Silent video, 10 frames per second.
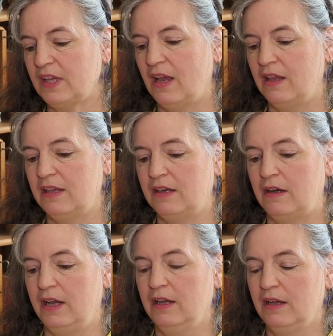And then
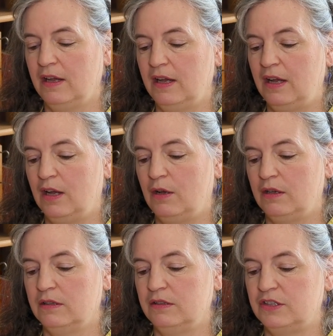I
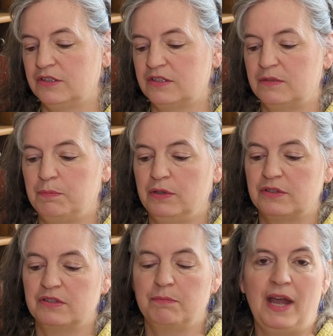just put
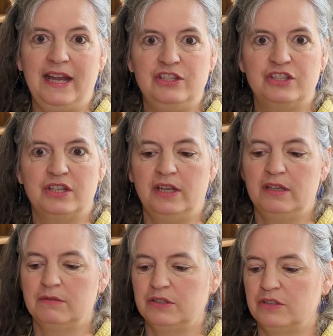some pages in
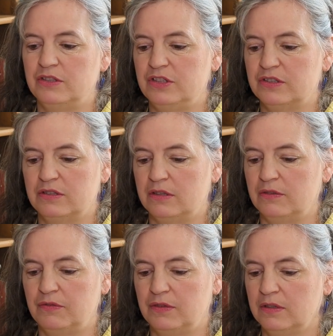it, which are just sort of
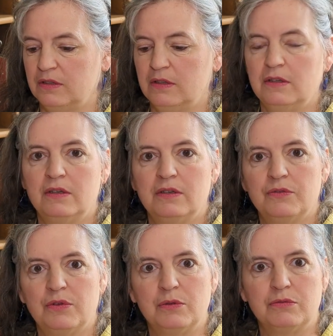
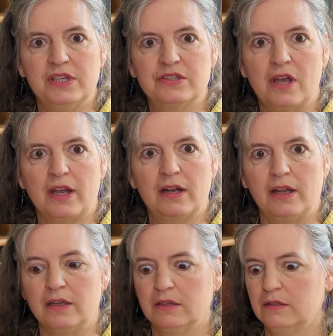from the
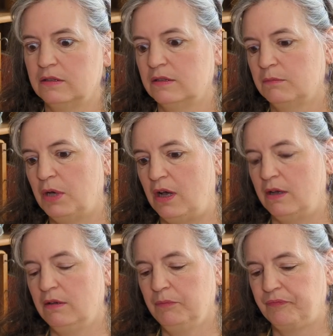recycling
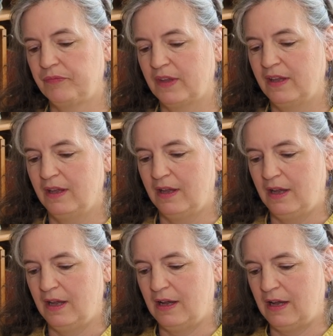pile,
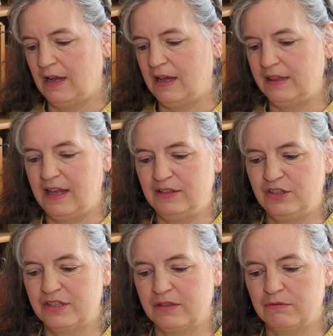and then
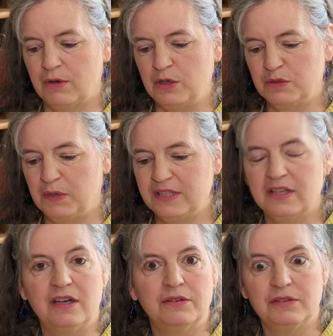just wrote
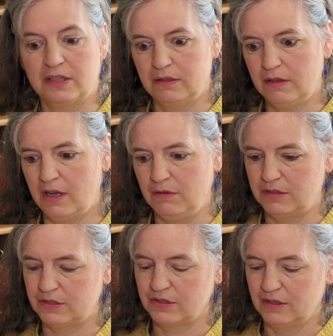myself little
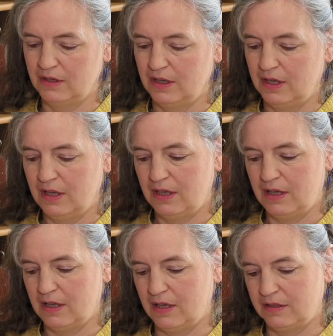notes,
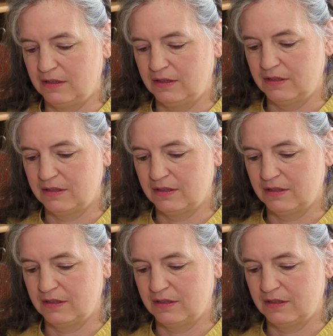and